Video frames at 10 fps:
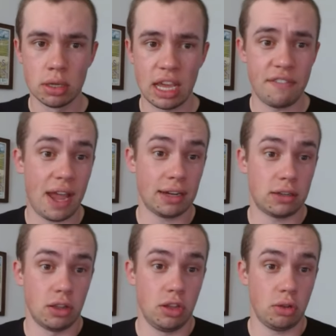in
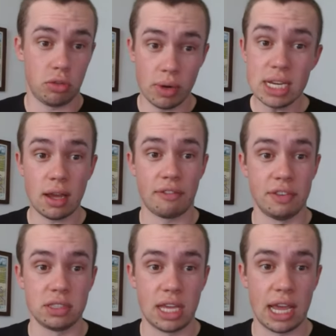fact, their three
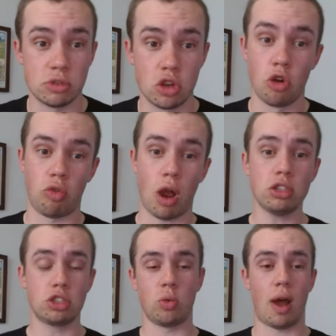toughest games
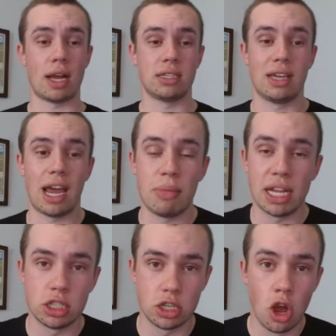roster wise that I
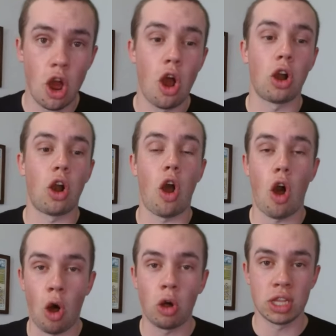mentioned are
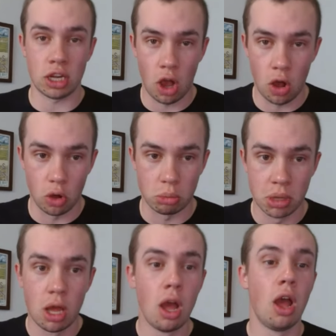all at home.
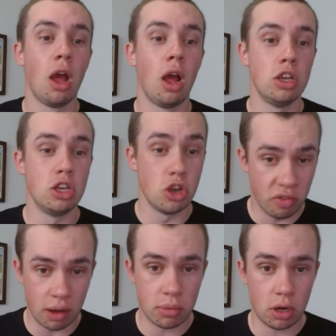
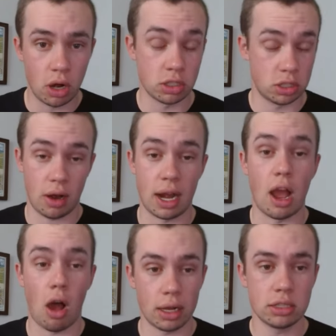November, or sorry,
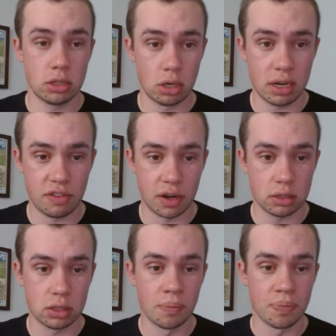August
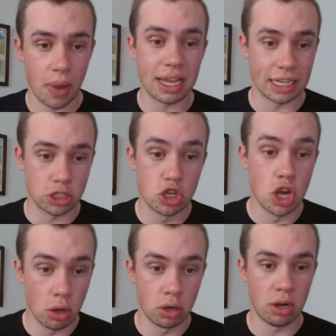31st against
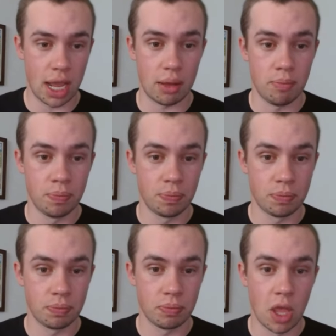Notre Dame,
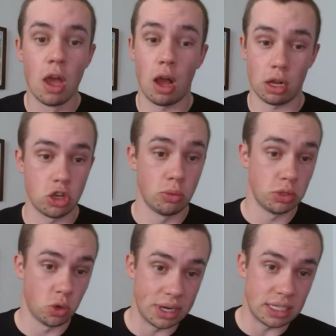October
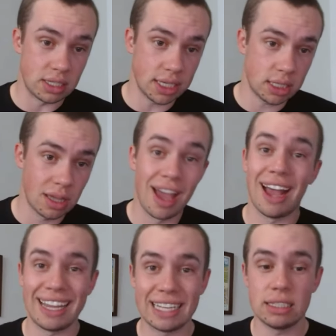26th
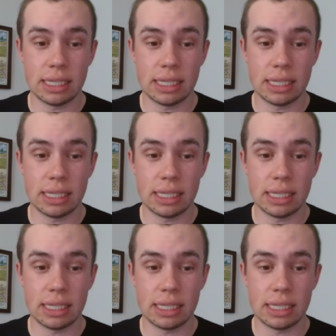against